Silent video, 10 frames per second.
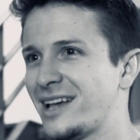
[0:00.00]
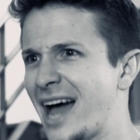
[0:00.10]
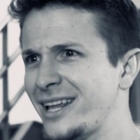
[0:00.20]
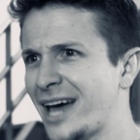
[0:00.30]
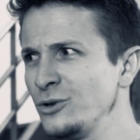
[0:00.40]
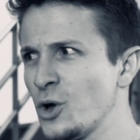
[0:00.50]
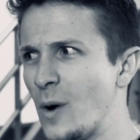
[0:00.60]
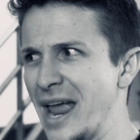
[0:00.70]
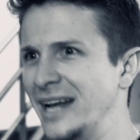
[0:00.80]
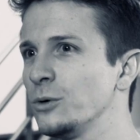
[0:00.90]
I don't
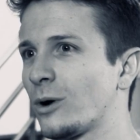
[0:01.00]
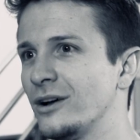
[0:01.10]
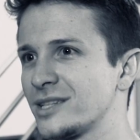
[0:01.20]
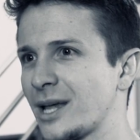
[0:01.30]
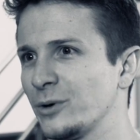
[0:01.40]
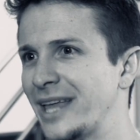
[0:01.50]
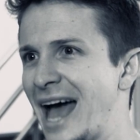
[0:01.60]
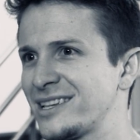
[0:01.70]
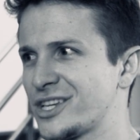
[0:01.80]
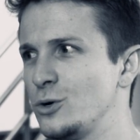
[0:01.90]
know anywhere else that really
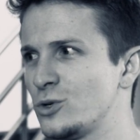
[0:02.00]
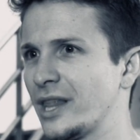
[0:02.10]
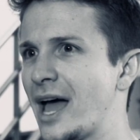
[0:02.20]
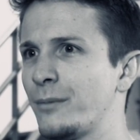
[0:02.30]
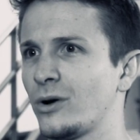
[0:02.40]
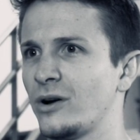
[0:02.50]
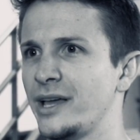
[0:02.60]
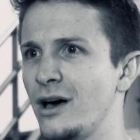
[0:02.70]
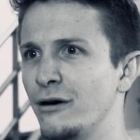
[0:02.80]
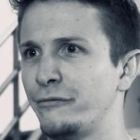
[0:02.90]
has a huge
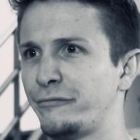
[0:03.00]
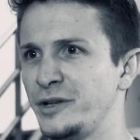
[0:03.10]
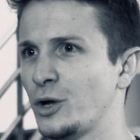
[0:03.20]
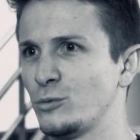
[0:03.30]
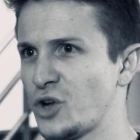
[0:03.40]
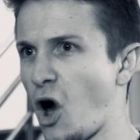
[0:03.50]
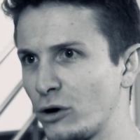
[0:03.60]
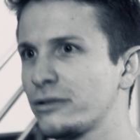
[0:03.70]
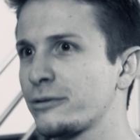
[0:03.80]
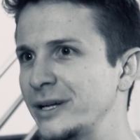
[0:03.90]
library of
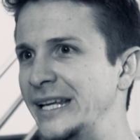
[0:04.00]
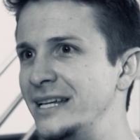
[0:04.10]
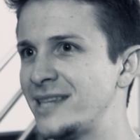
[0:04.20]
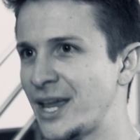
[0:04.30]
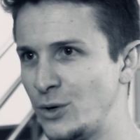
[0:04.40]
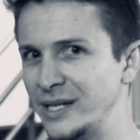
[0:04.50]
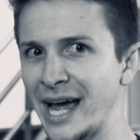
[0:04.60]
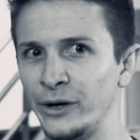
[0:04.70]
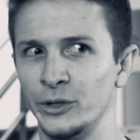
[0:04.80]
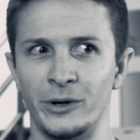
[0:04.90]
R3Ds that you could
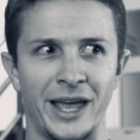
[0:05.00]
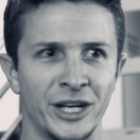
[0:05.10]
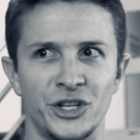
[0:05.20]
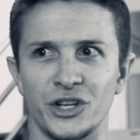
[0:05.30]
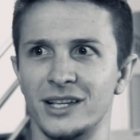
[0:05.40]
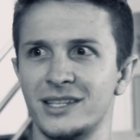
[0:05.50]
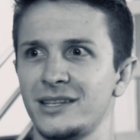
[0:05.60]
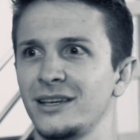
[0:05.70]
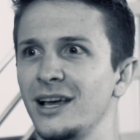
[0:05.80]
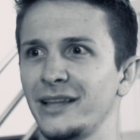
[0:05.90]
download and
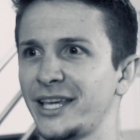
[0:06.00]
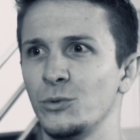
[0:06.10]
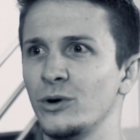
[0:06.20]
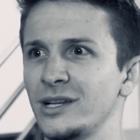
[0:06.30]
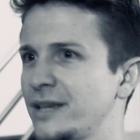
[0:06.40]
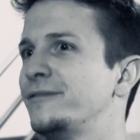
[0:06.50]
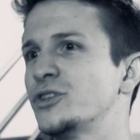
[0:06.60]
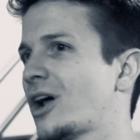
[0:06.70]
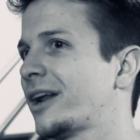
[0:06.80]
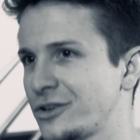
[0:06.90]
adjust like you would as if you
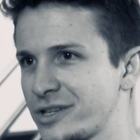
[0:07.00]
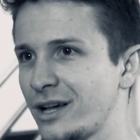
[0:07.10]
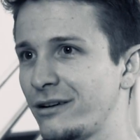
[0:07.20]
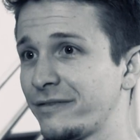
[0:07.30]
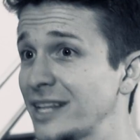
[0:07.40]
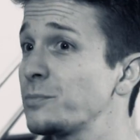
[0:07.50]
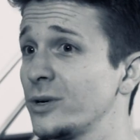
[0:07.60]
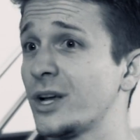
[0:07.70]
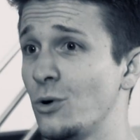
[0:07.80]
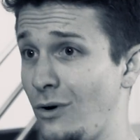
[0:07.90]
shot it yourself. That's
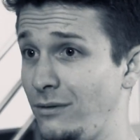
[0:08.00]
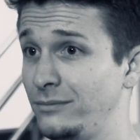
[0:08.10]
pretty cool.